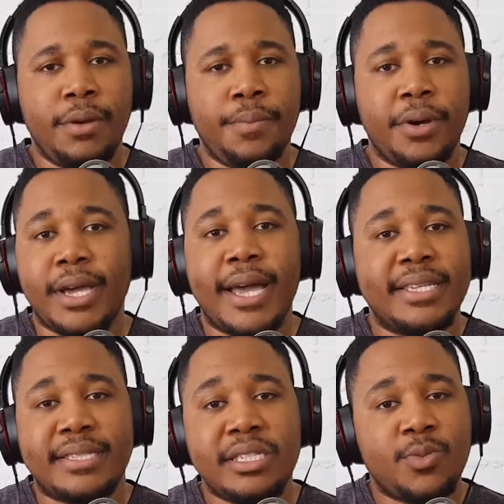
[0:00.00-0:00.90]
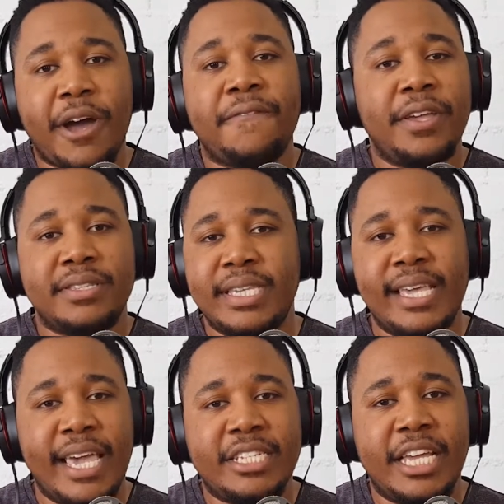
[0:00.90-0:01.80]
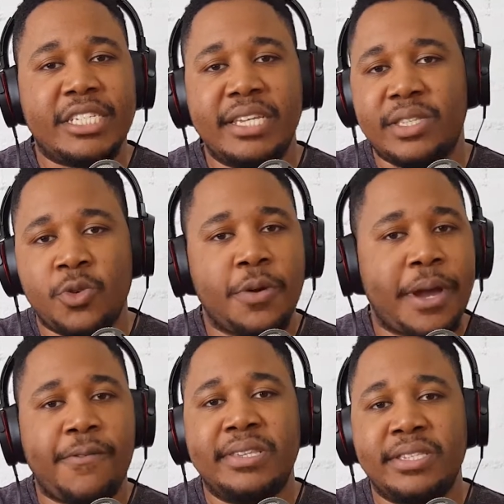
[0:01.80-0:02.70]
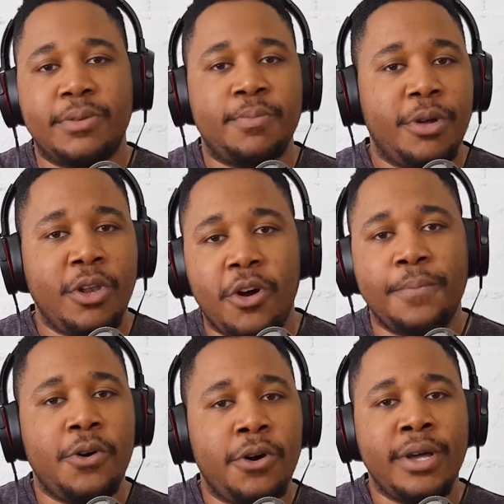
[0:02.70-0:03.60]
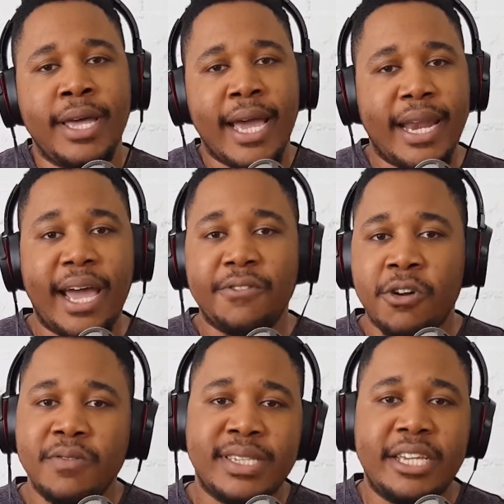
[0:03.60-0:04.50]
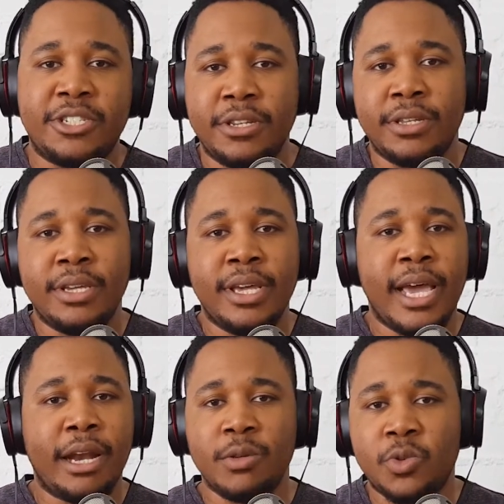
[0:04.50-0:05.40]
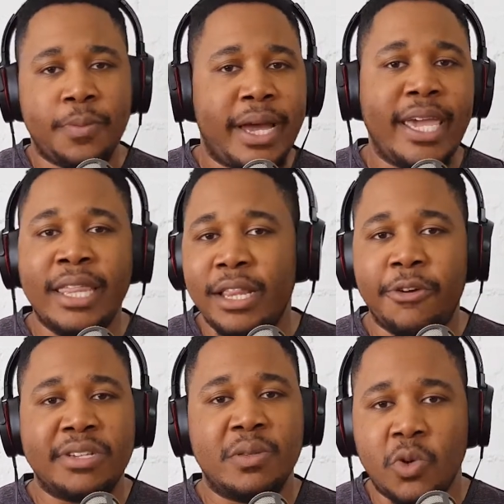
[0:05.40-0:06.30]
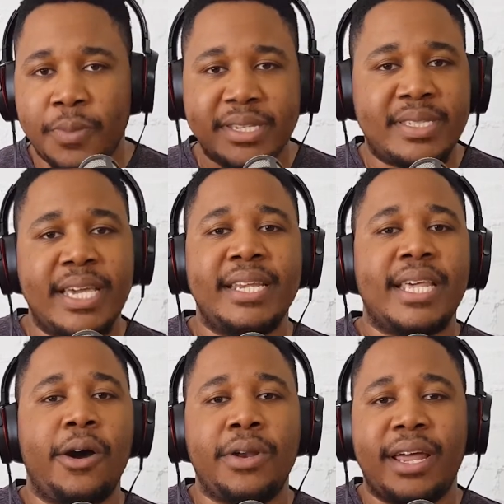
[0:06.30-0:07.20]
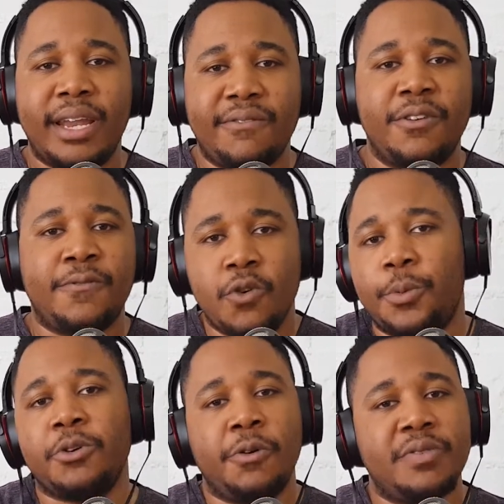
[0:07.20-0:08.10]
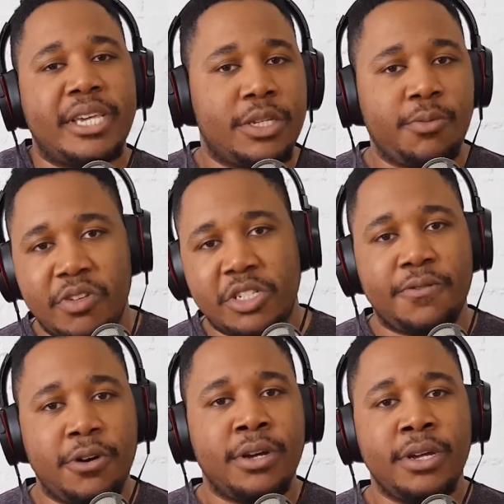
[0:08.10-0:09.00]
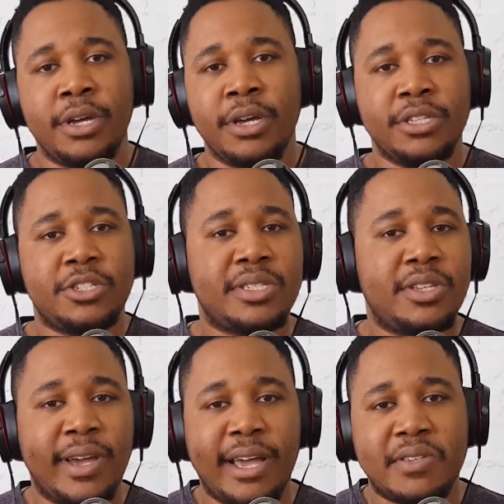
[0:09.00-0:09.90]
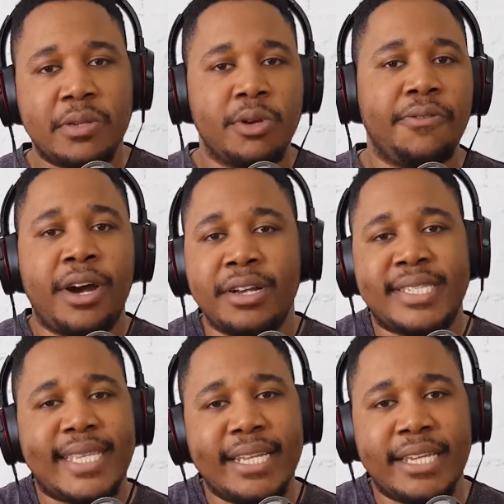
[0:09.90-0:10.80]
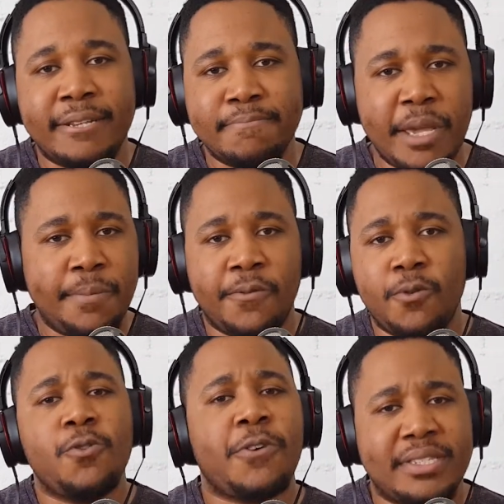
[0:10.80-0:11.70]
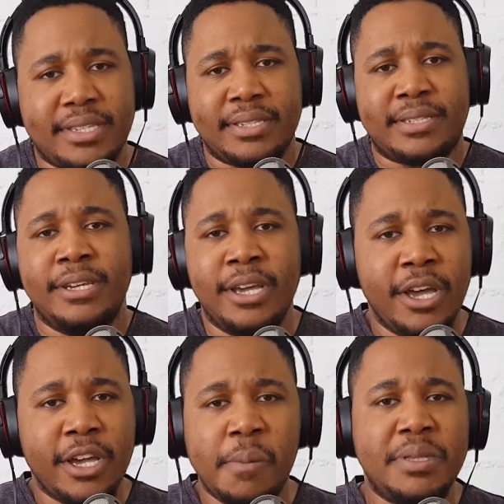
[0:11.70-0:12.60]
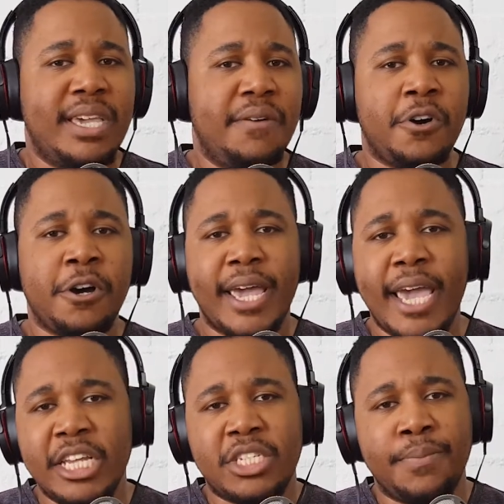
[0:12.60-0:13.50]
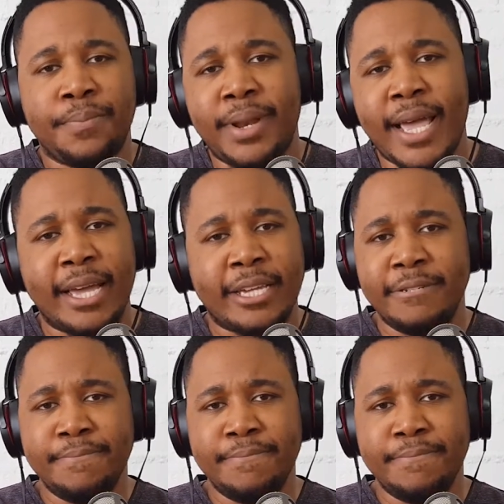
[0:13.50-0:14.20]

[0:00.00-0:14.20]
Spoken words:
But guys, this is why I think CHH needs to talk about racism a lot more and have a conversation. And I'm talking about in lyrics, I'm talking about sitting down and having a full-blown conversation with each other, just to have some sort of understanding. People of all races come together, Asian, black,